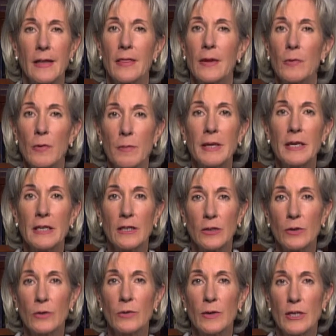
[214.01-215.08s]
there will be a
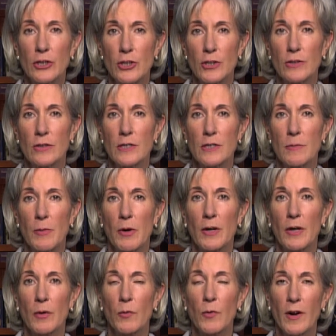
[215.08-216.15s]
new insurance
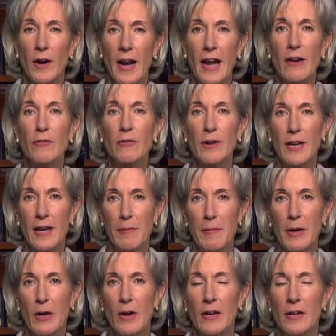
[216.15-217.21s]
market where every
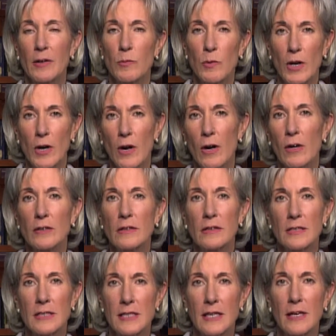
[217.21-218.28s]
American,
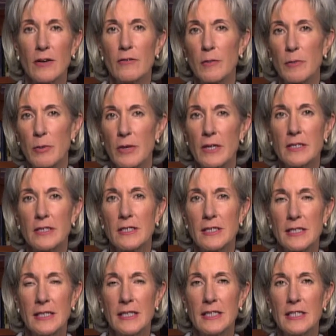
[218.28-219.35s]
regardless of a
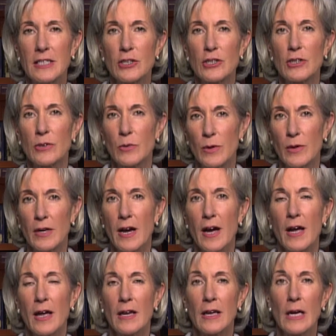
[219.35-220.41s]
pre-existing condition or
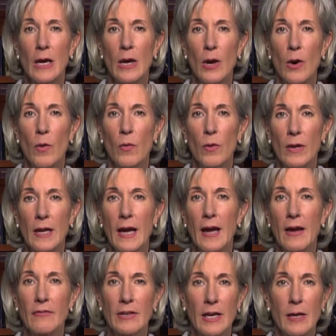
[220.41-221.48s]
not, will
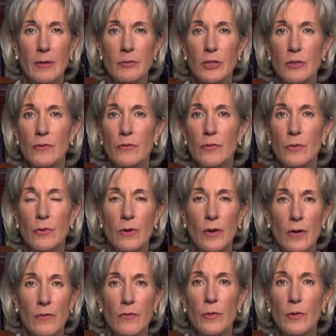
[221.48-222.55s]
have an option for
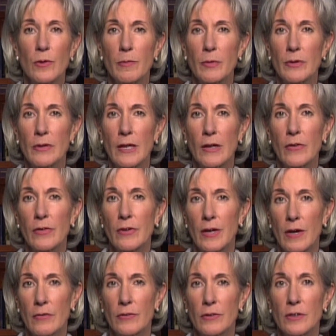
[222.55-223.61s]
affordable health
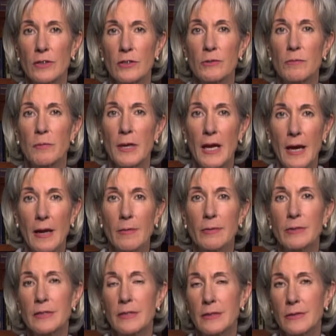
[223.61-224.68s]
coverage, be
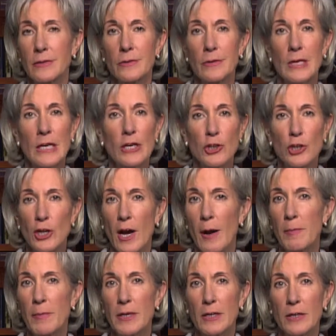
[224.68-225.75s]
able to
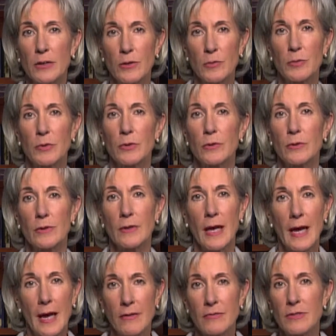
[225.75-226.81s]
shop in a new pool,
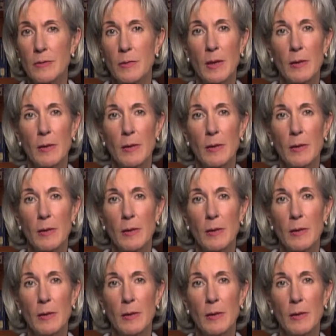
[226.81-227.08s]
have some